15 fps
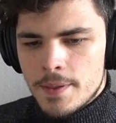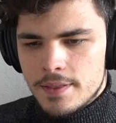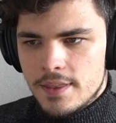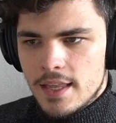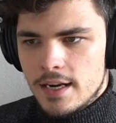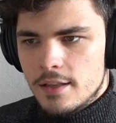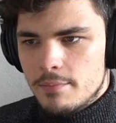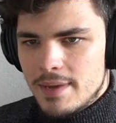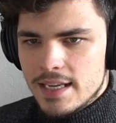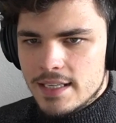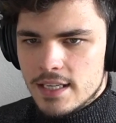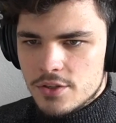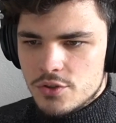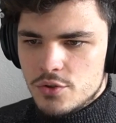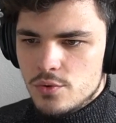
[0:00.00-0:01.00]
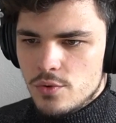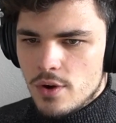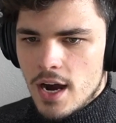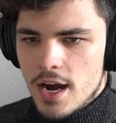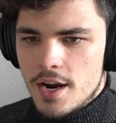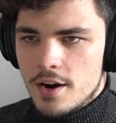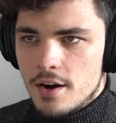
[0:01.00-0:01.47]
then it makes sense to
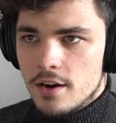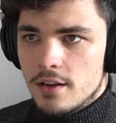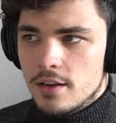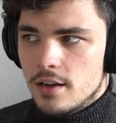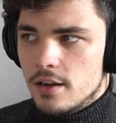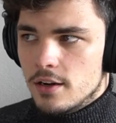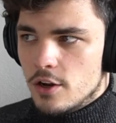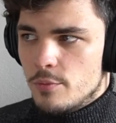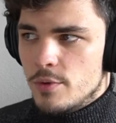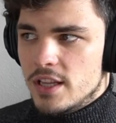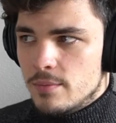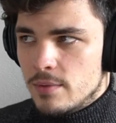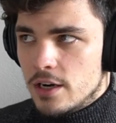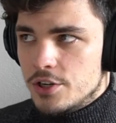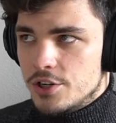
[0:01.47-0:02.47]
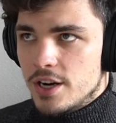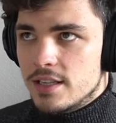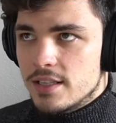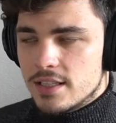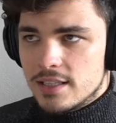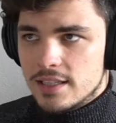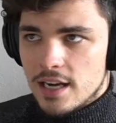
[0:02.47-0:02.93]
hire a community manager
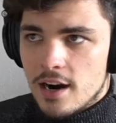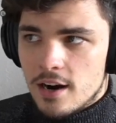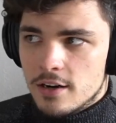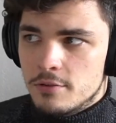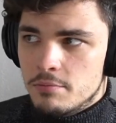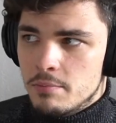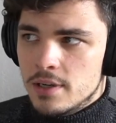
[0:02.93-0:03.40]
and start